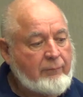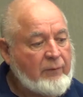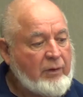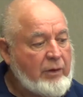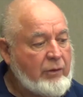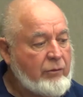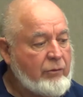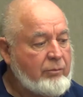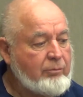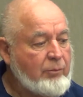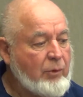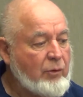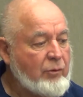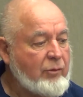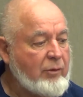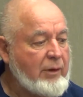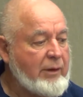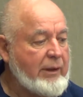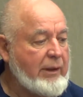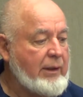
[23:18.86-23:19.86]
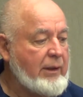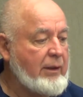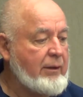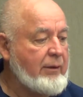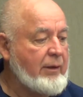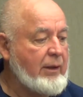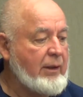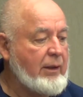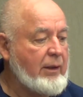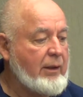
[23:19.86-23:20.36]
mostly
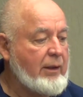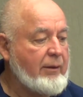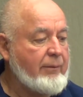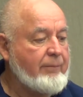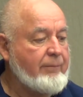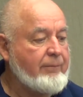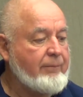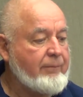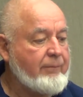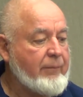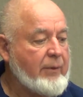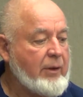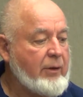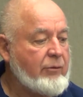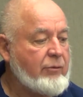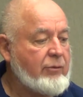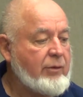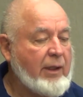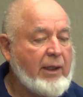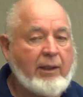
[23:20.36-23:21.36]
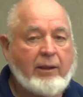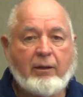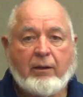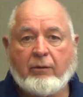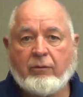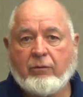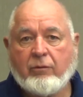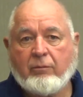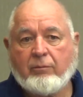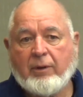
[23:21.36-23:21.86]
a sand and
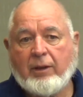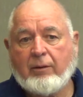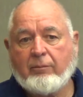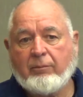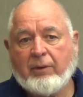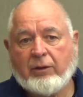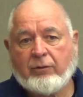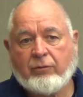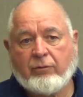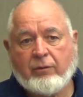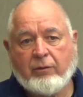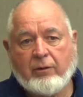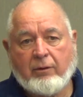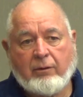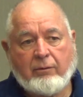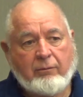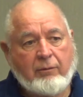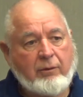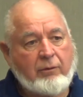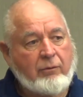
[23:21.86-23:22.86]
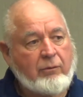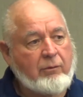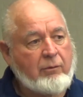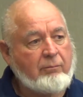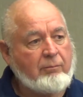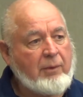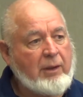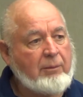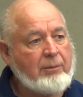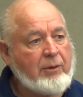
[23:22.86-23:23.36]
cement mixture with
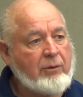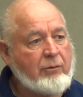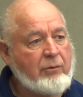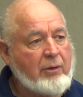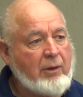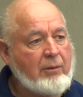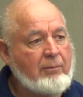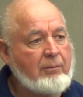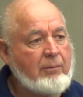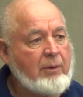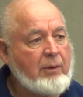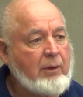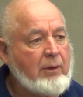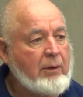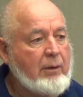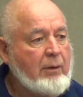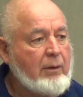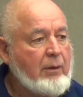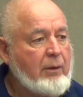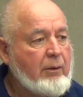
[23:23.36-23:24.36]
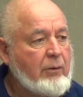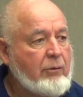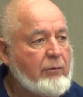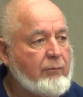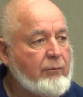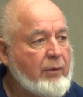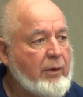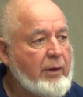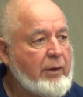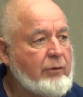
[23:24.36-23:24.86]
maybe some
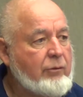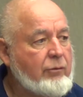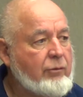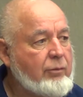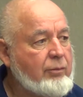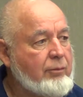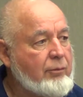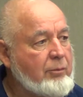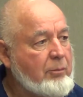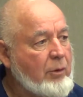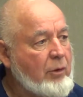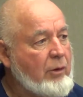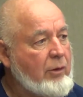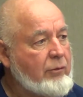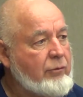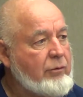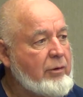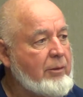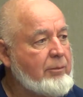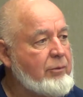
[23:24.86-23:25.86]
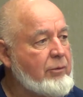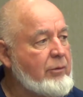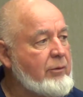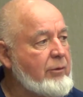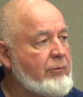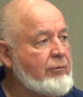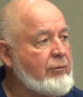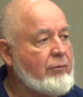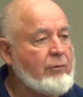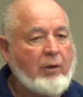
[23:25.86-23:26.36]
very small chips
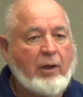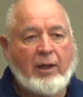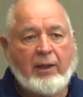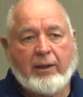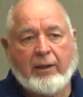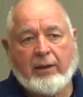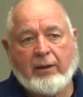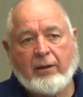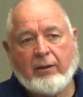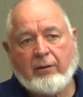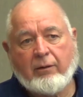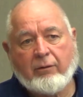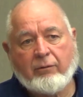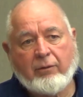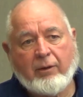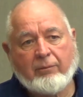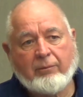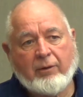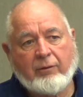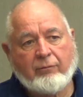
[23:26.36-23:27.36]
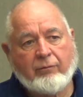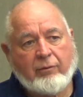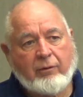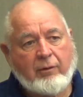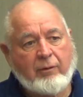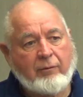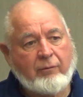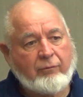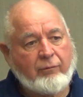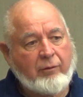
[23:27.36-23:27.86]
of rock in it or something
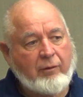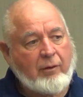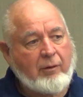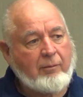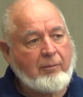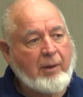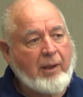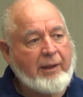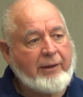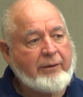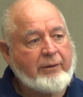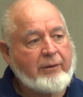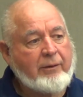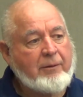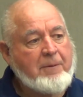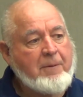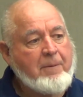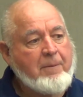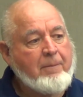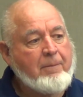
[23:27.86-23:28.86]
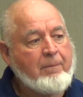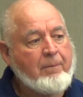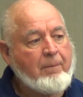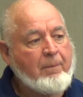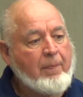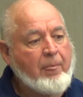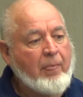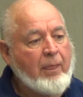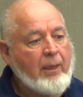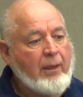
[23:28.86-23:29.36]
for a binder.
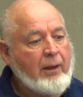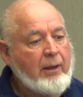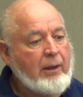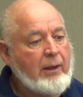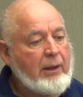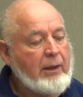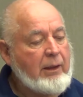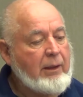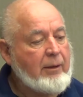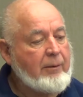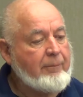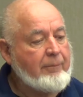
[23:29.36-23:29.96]
And